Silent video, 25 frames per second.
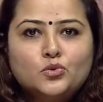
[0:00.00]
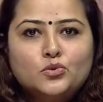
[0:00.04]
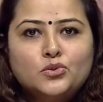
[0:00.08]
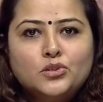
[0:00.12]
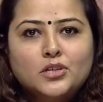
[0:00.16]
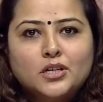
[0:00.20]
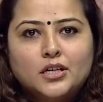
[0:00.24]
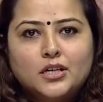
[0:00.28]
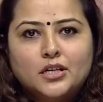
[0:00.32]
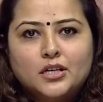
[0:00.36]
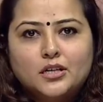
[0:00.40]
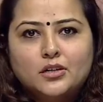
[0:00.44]
to
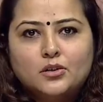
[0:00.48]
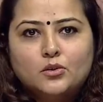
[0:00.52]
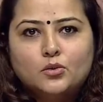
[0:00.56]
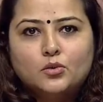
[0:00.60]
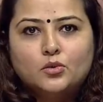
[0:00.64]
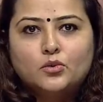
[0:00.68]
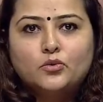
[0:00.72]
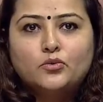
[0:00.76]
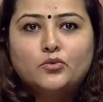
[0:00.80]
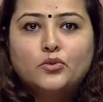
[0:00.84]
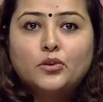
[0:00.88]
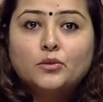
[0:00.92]
the
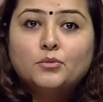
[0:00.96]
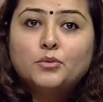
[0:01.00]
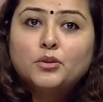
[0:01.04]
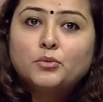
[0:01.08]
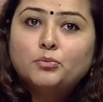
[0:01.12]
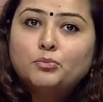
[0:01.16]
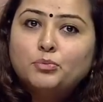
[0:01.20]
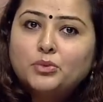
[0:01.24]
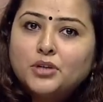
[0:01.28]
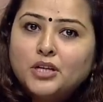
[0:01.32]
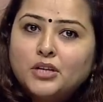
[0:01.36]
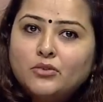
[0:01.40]
unknown, from
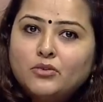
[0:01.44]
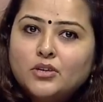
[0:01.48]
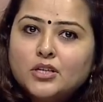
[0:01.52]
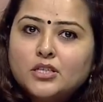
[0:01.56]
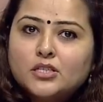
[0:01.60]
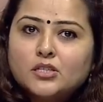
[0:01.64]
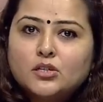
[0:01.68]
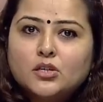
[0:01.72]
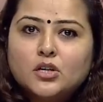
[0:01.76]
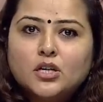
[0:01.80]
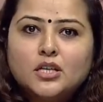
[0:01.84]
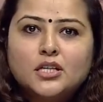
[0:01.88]
the
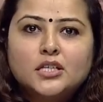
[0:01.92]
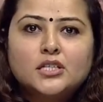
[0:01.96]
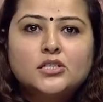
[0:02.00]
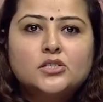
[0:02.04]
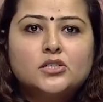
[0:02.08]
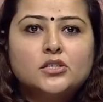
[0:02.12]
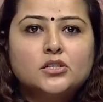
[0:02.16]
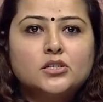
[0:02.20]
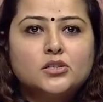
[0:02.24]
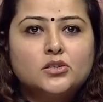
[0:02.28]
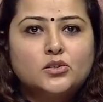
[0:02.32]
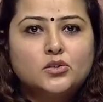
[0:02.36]
previous
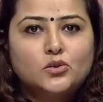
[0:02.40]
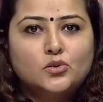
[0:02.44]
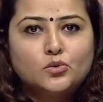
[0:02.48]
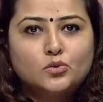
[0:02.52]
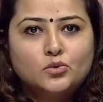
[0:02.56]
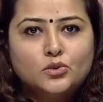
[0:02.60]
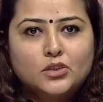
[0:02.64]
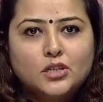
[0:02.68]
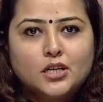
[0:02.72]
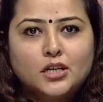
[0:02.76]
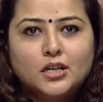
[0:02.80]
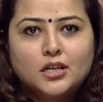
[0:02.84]
knowledge
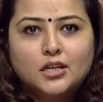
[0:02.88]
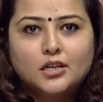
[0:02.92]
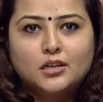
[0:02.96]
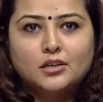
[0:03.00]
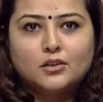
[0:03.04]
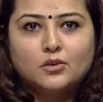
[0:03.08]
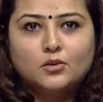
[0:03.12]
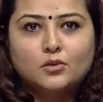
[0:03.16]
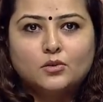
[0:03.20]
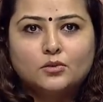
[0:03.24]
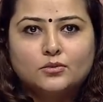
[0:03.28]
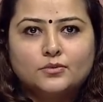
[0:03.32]
to the
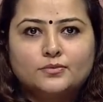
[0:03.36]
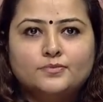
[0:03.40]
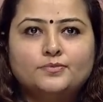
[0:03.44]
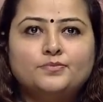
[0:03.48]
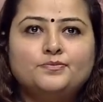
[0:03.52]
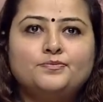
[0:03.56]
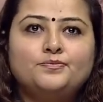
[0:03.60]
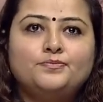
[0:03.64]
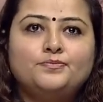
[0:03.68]
unknown.